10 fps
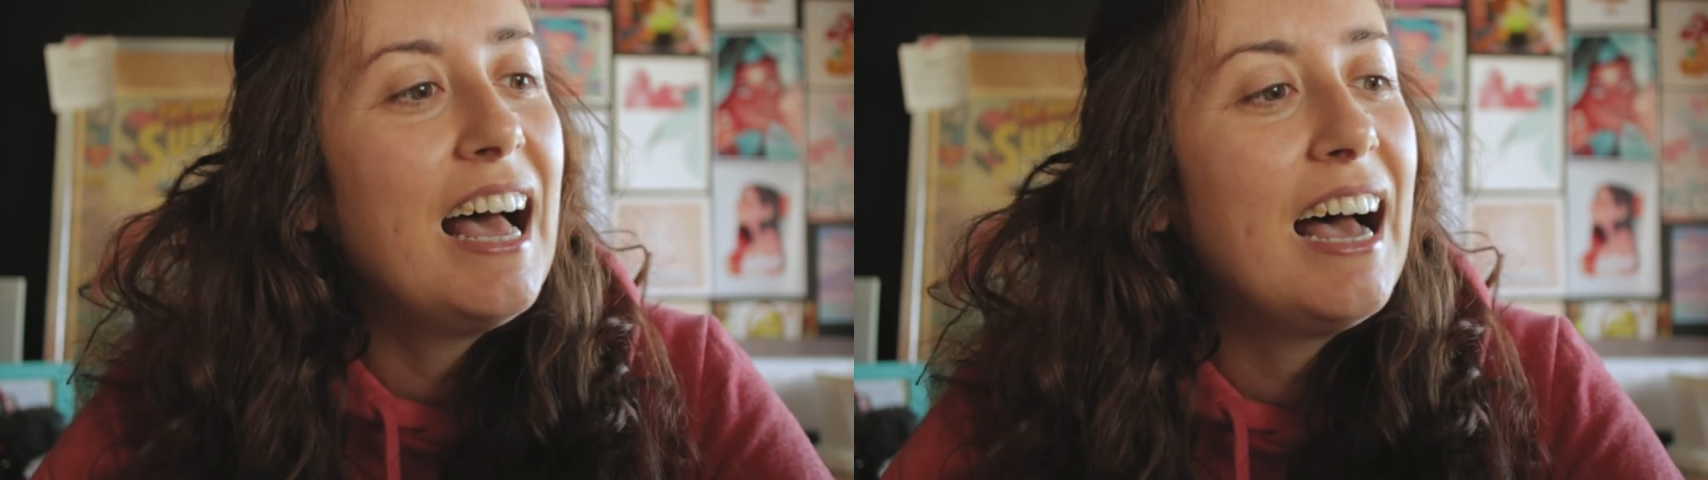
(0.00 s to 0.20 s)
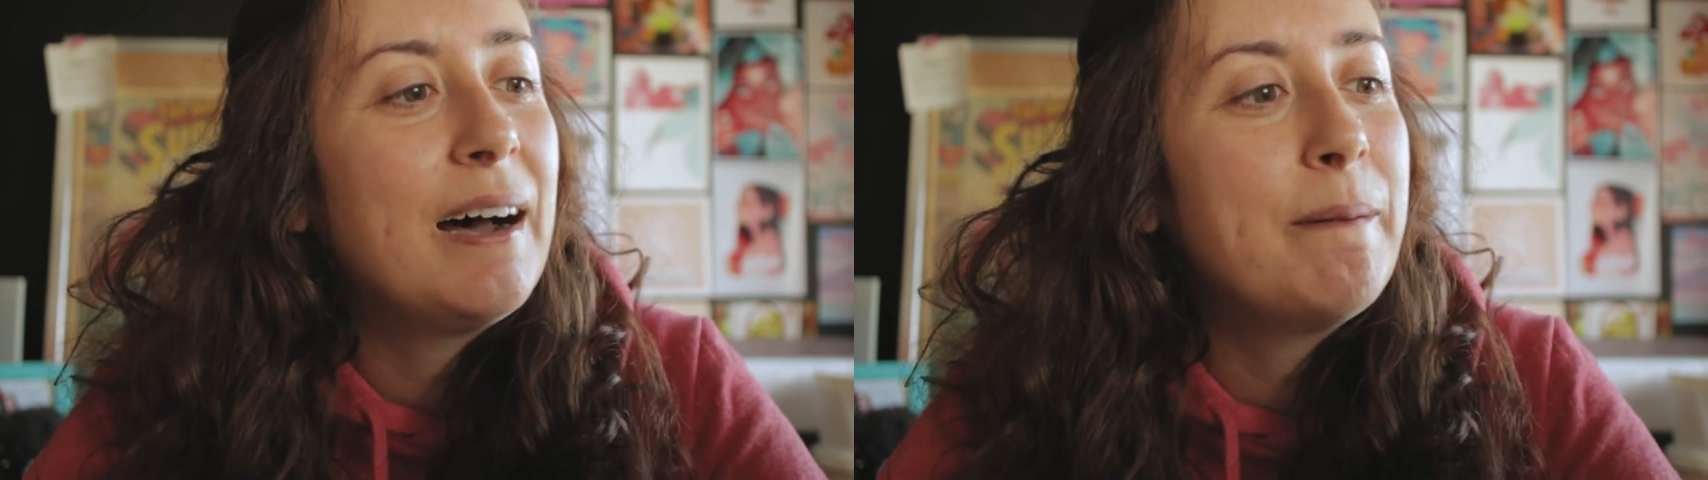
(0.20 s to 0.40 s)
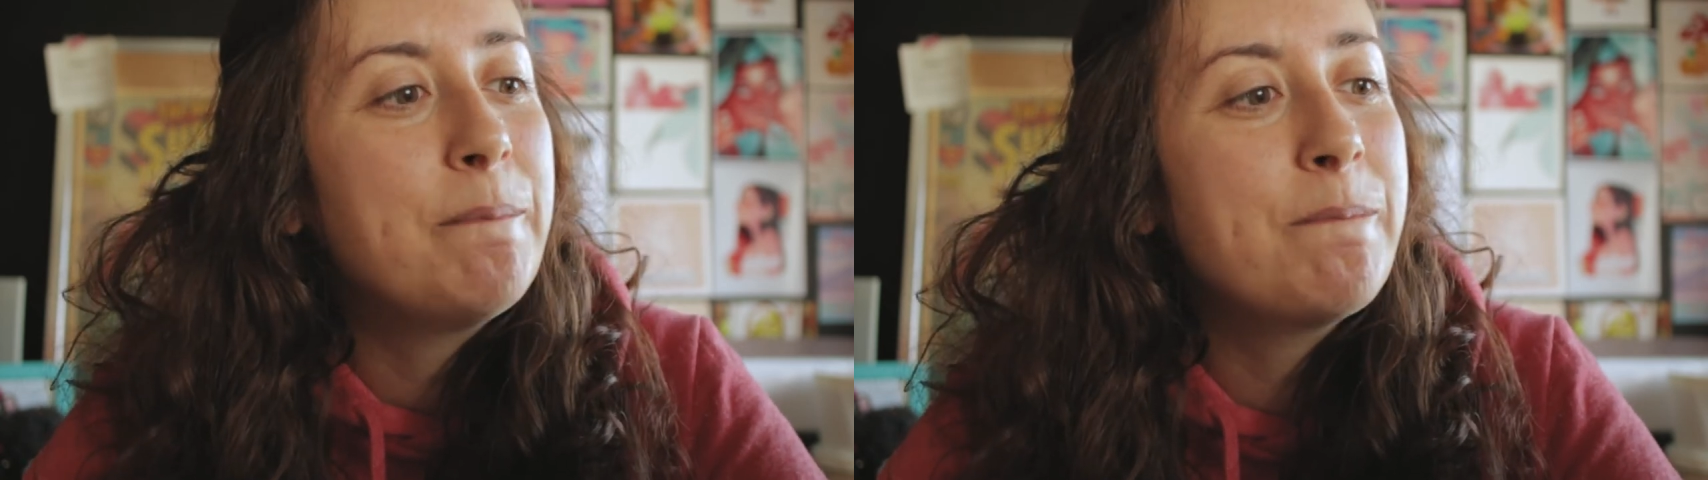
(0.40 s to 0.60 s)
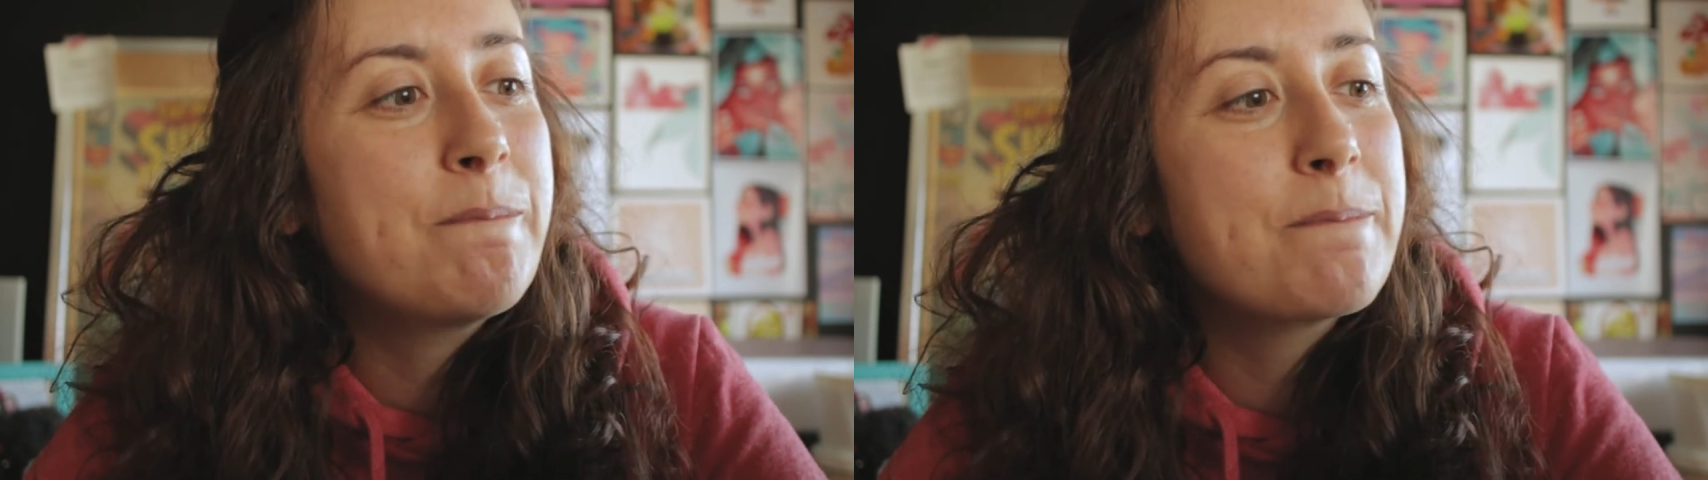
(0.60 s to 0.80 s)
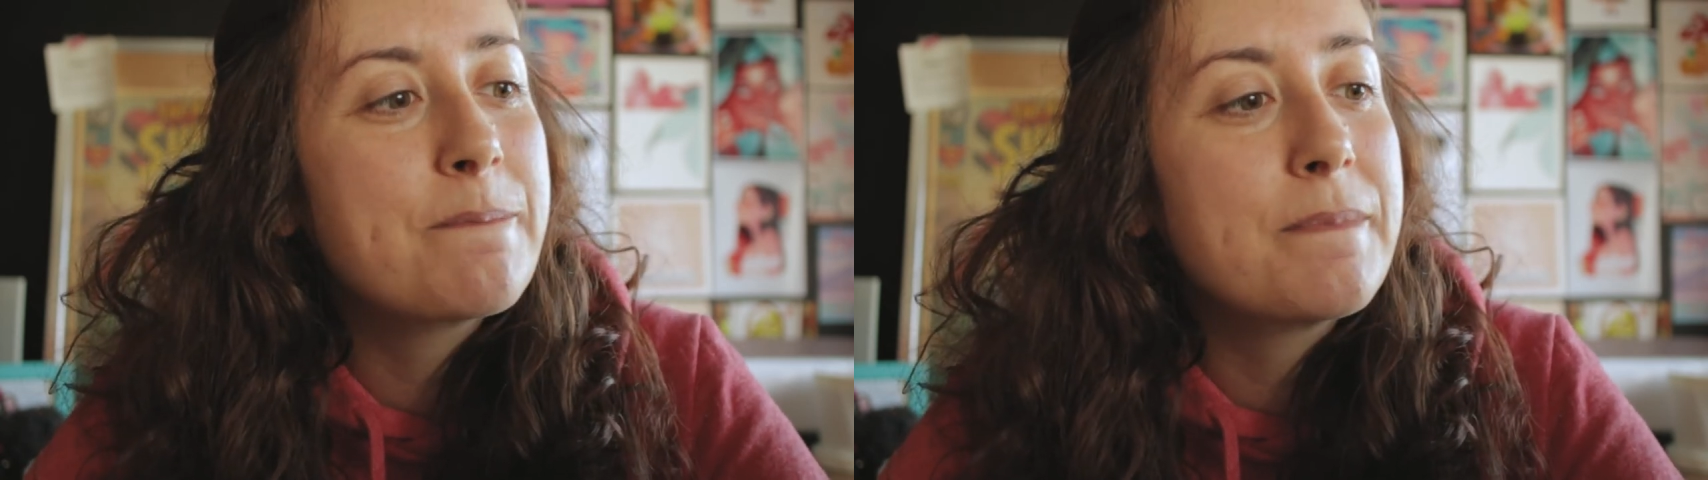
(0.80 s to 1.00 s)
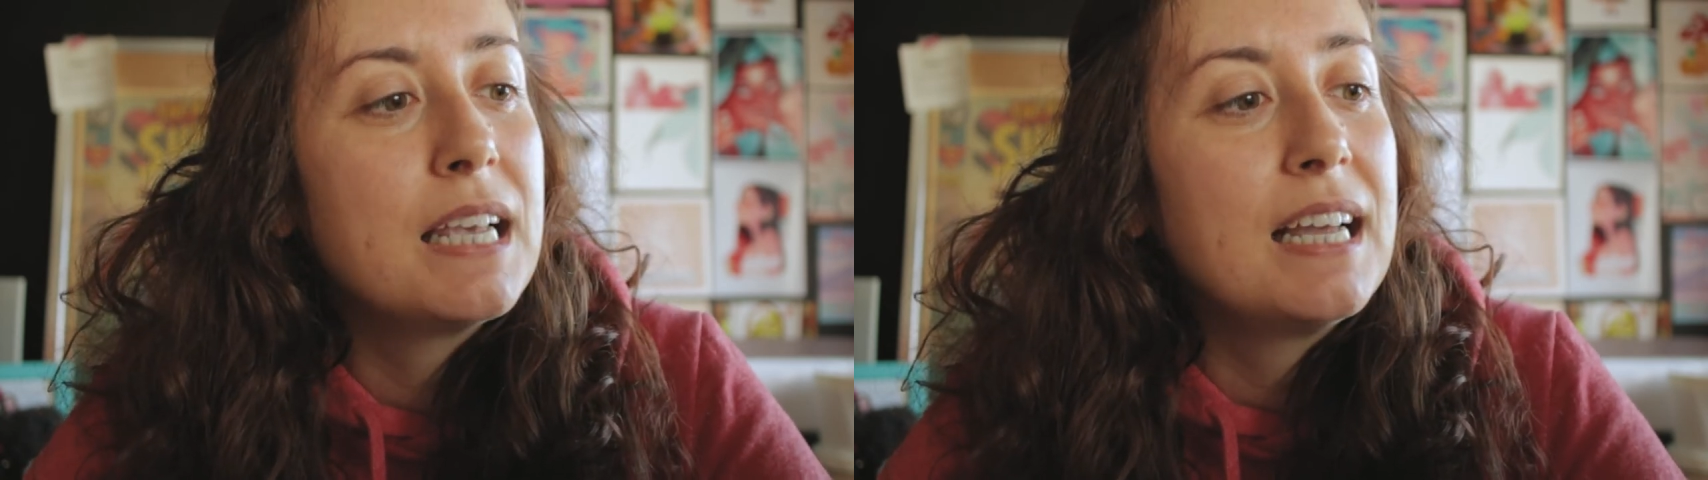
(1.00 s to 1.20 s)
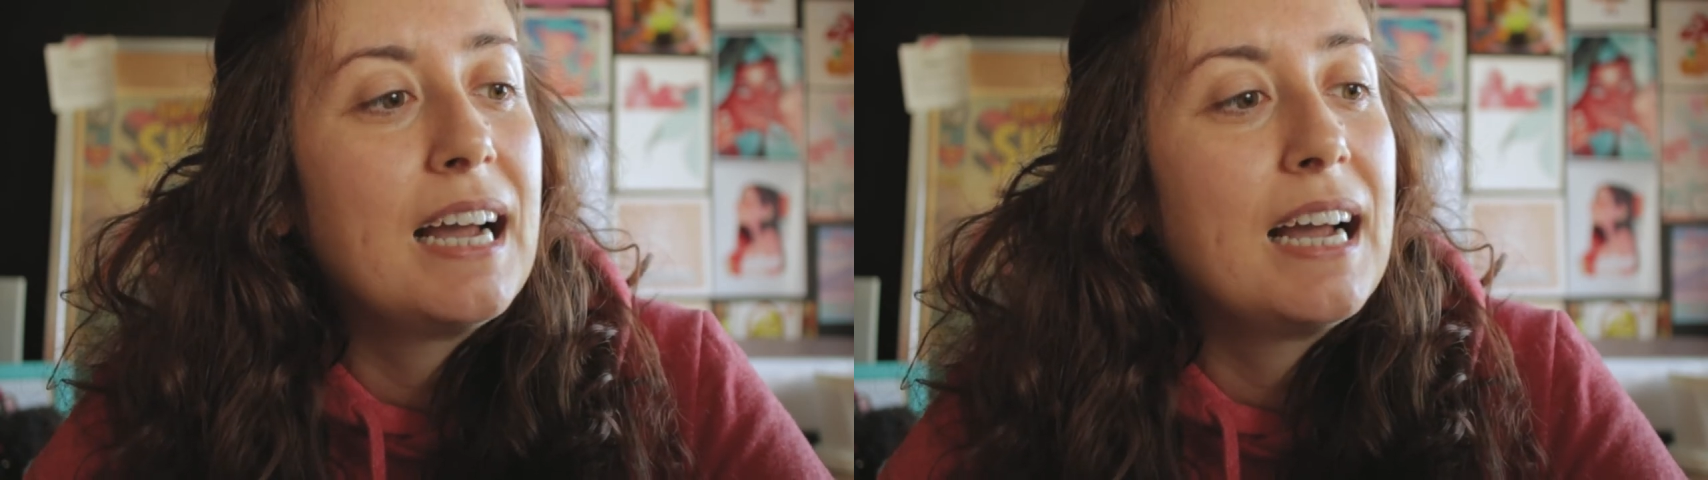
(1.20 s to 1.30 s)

And